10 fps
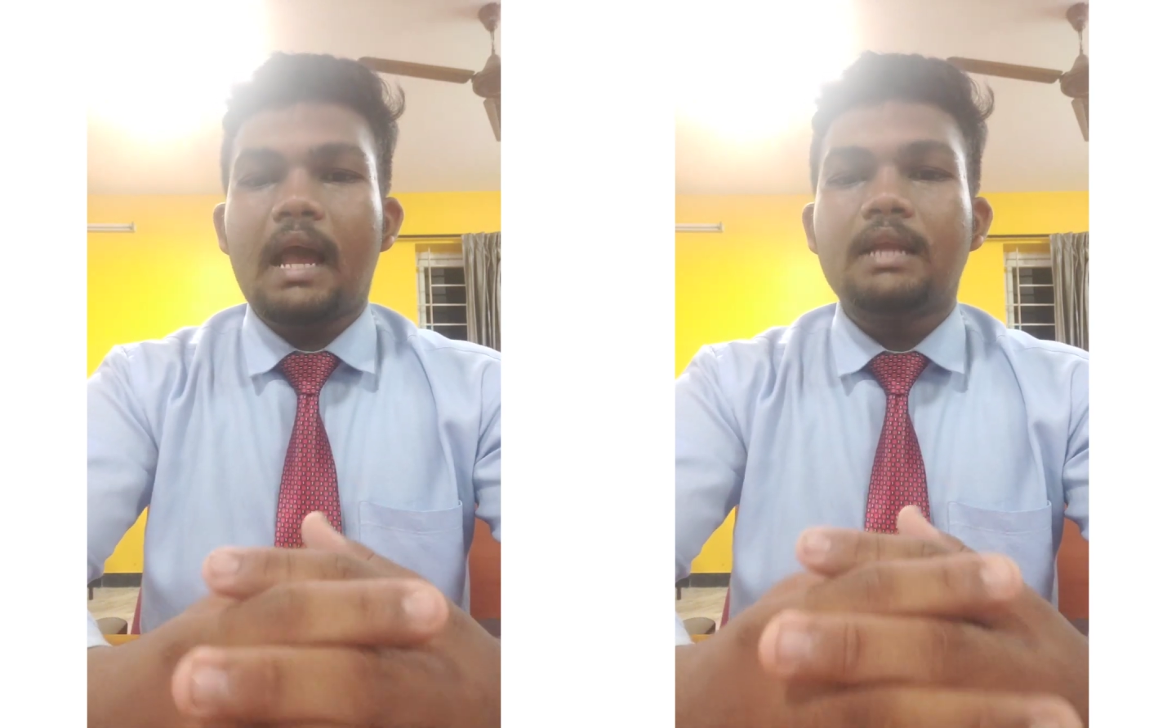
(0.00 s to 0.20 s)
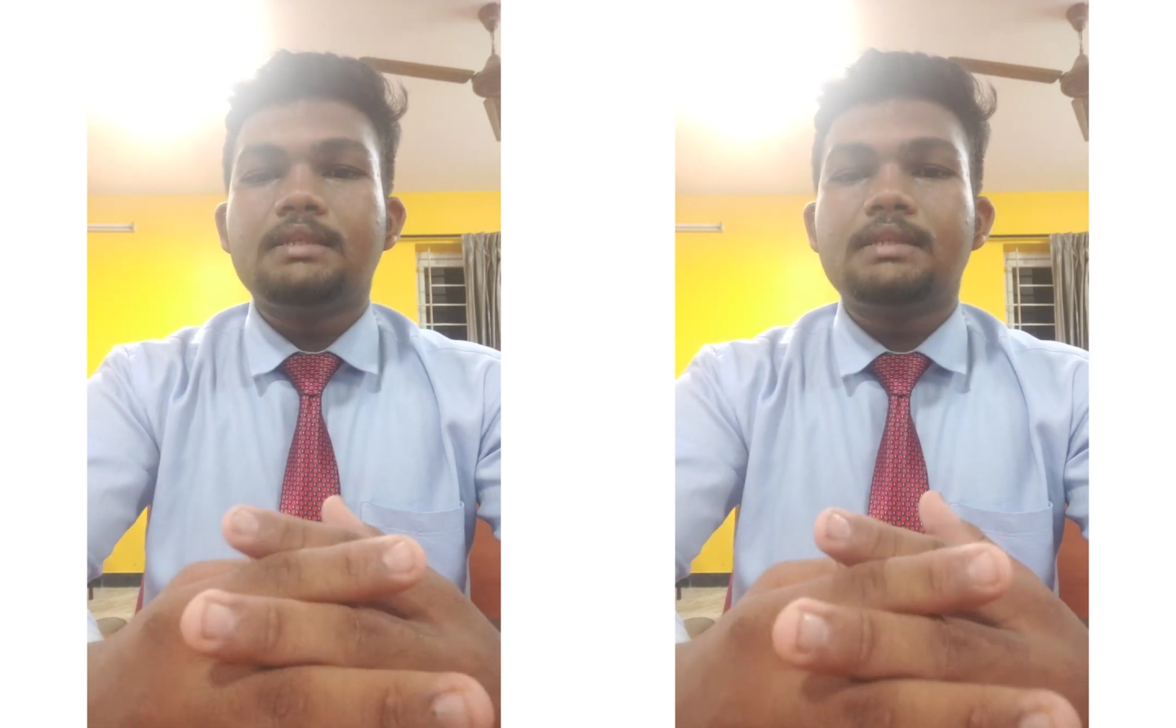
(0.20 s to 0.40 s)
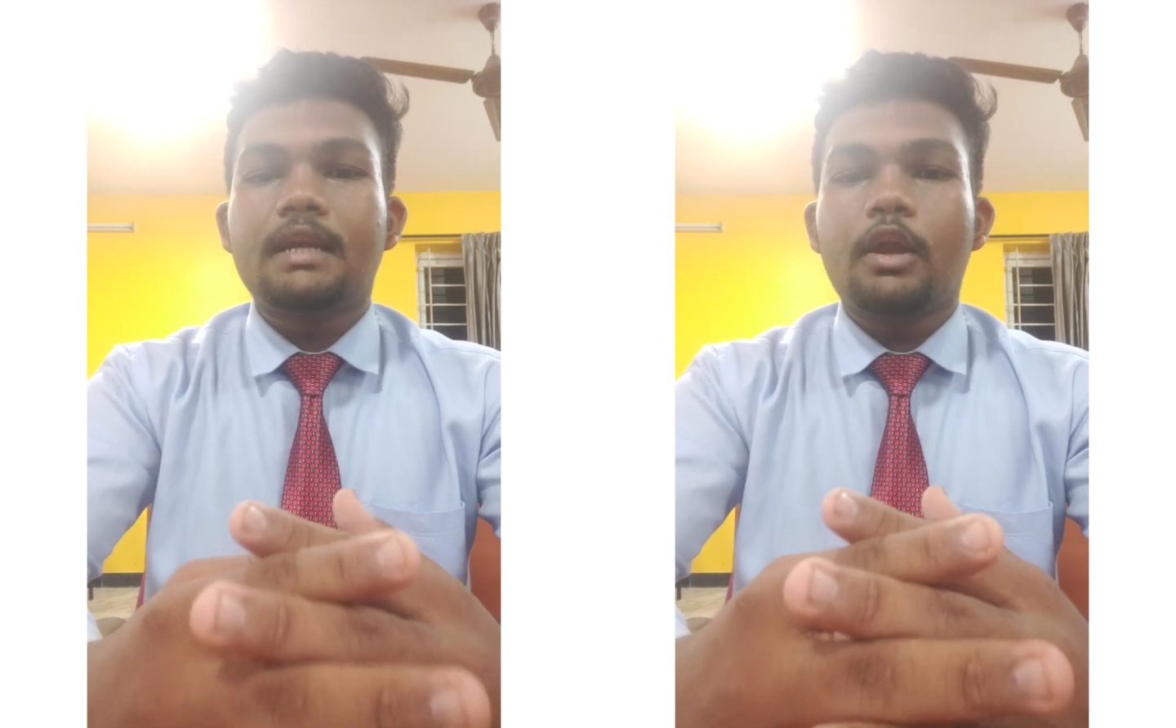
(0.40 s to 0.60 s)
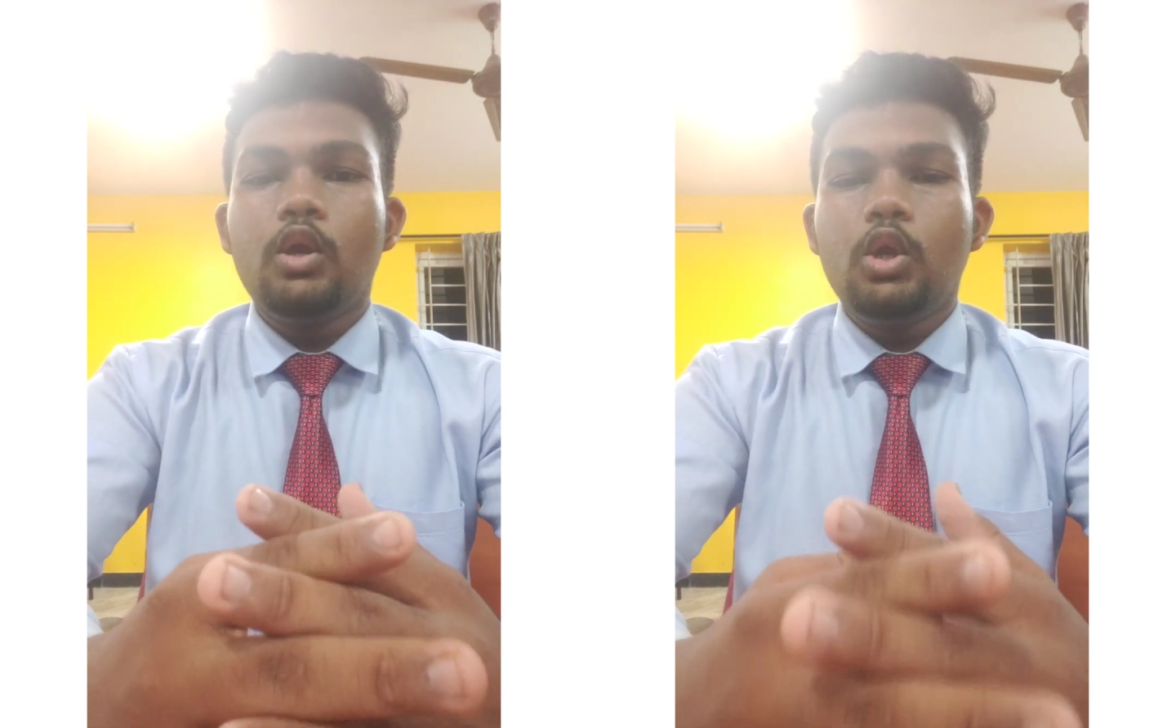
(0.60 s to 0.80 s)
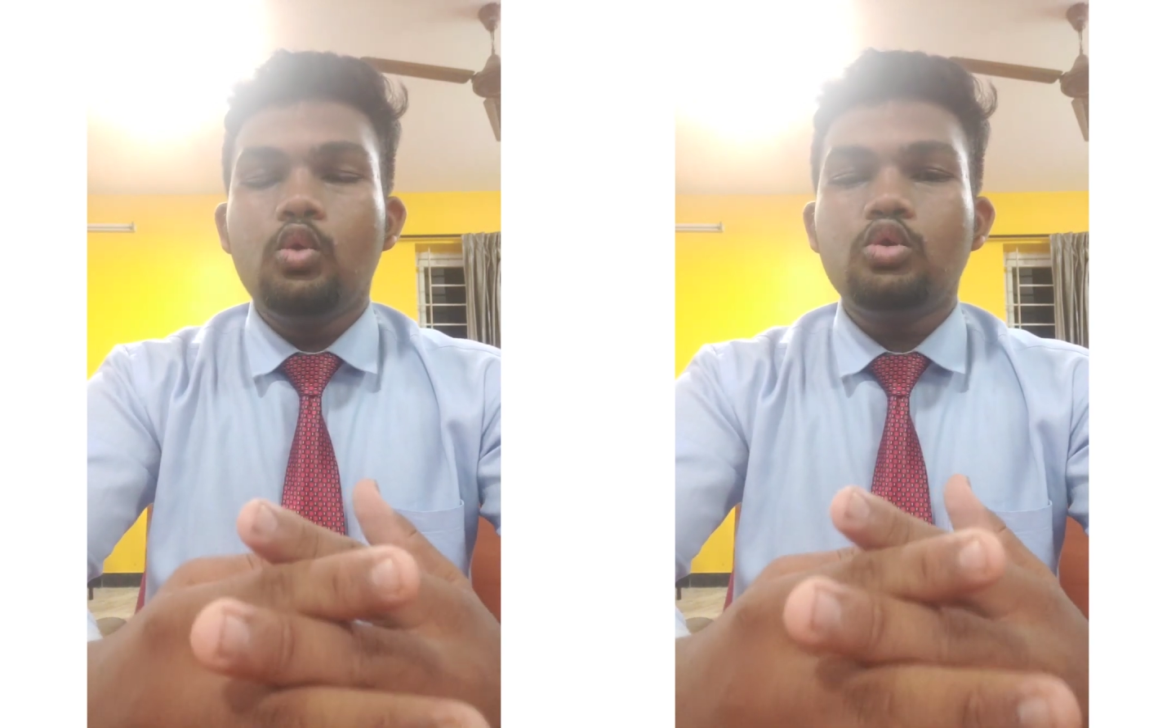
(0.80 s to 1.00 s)
and set a
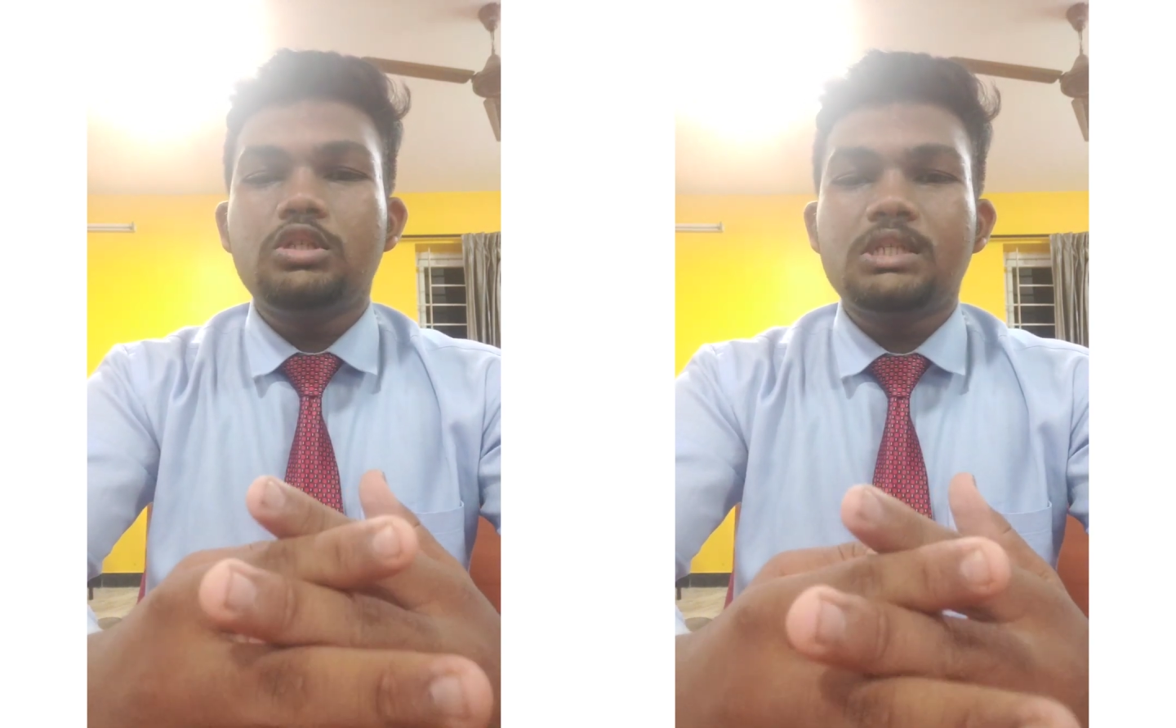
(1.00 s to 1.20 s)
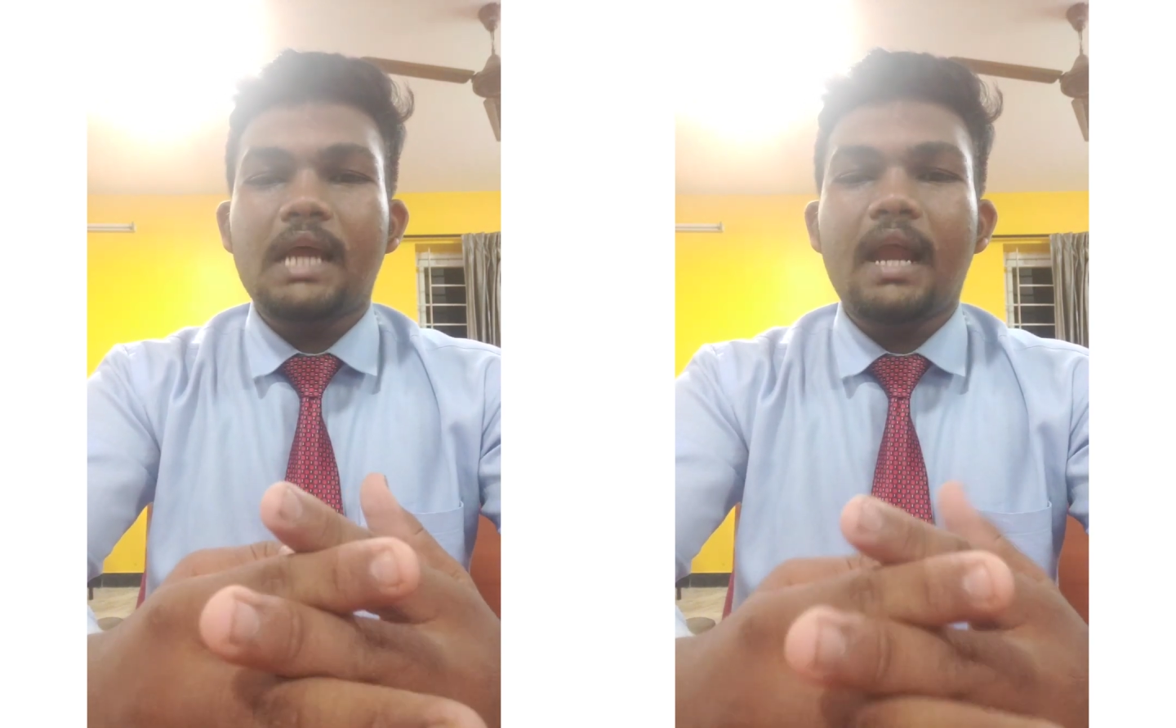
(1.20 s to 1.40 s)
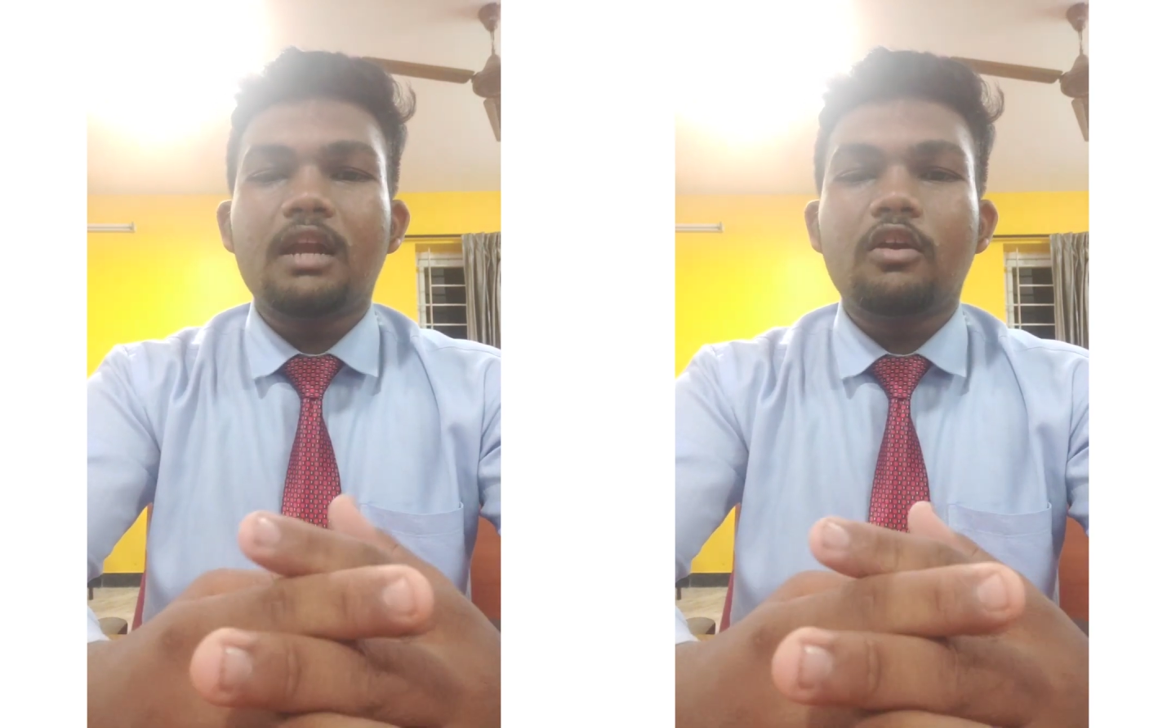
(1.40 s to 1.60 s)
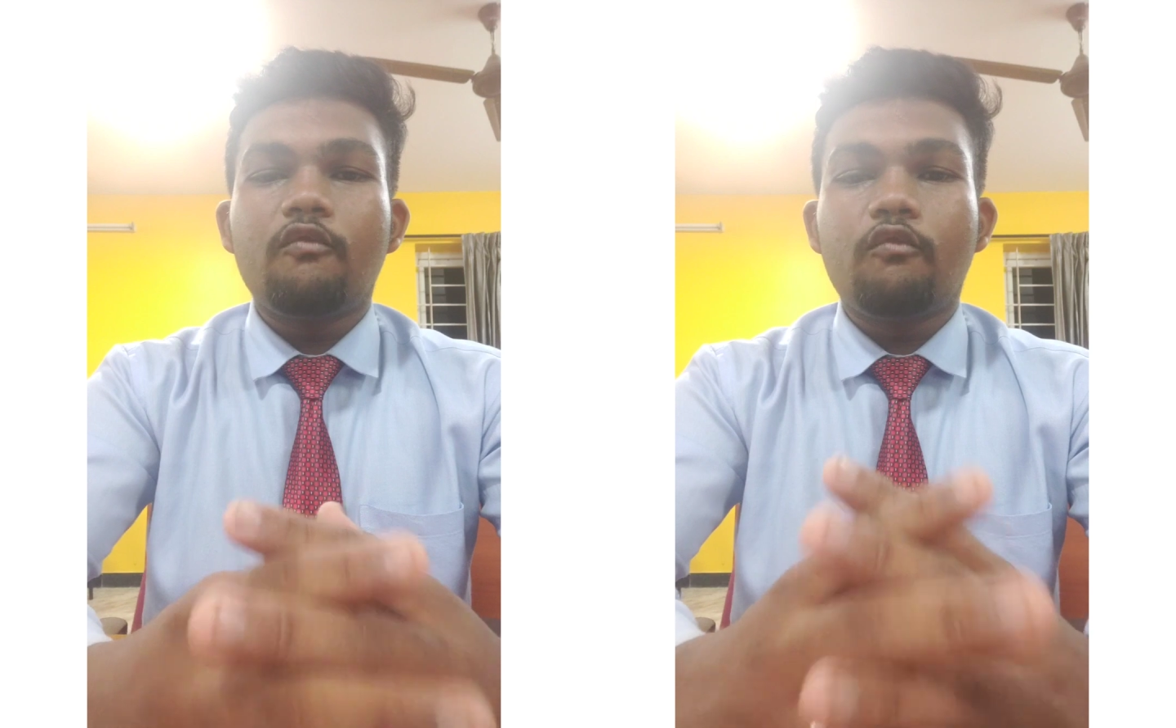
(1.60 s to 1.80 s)
new standard